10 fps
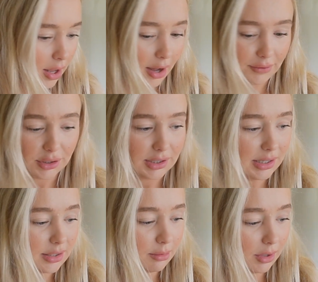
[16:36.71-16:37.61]
I've just had
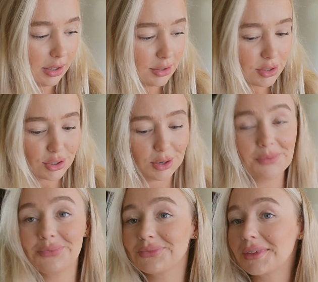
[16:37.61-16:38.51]
some lunch.
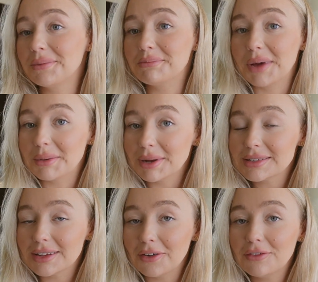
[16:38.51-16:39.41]
Made
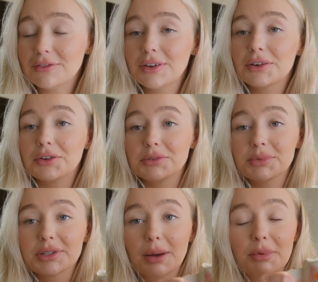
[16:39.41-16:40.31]
myself a
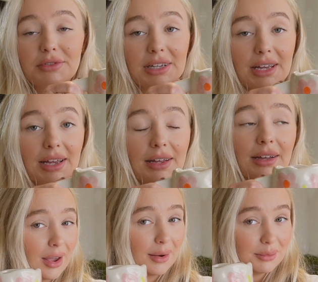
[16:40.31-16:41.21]
Christmas cup of tea.
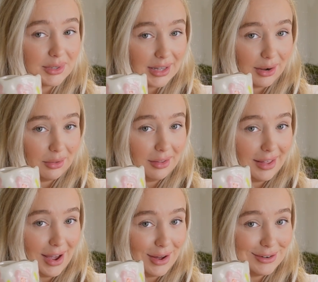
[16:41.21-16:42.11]
Sat on the
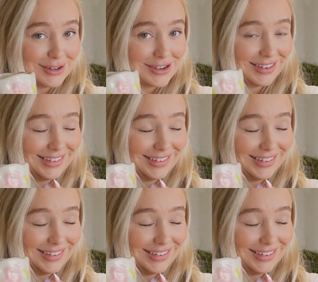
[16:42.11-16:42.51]
lounge.